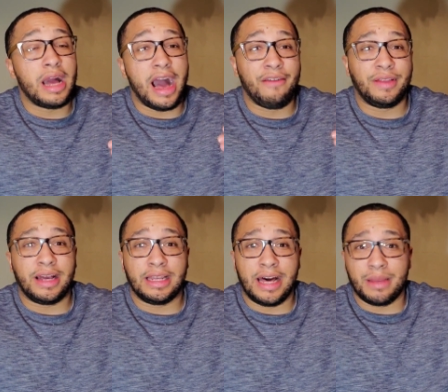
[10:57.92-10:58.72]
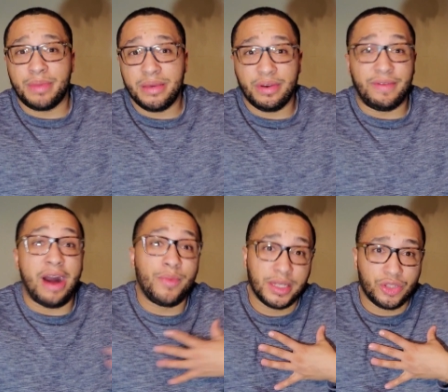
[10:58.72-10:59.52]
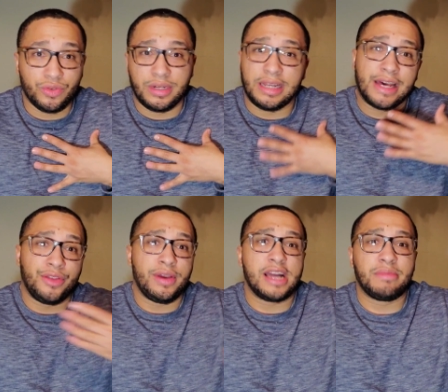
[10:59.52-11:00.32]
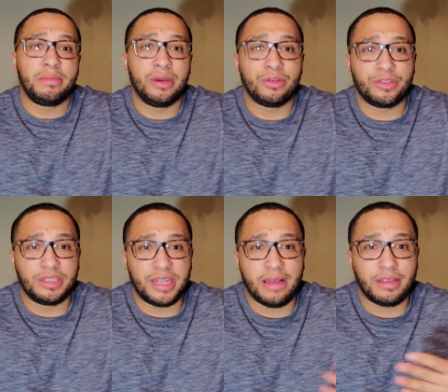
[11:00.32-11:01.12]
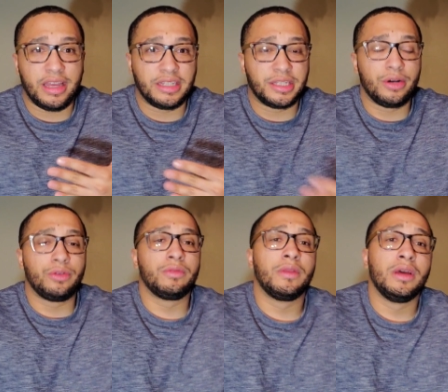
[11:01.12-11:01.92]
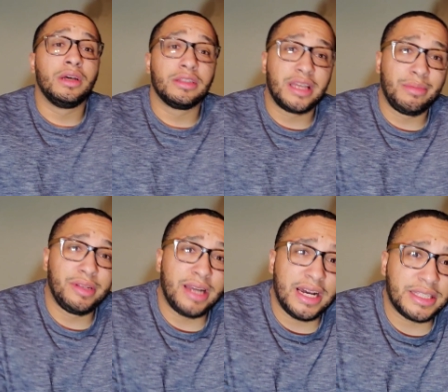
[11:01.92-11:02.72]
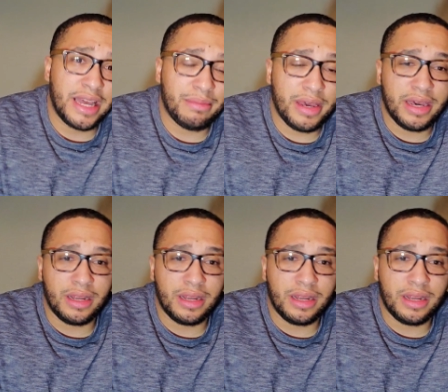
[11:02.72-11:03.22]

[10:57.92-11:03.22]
I feel like a lot of people, if I went through it, a lot of you guys maybe go through the same thing. So tell me what you guys think, man.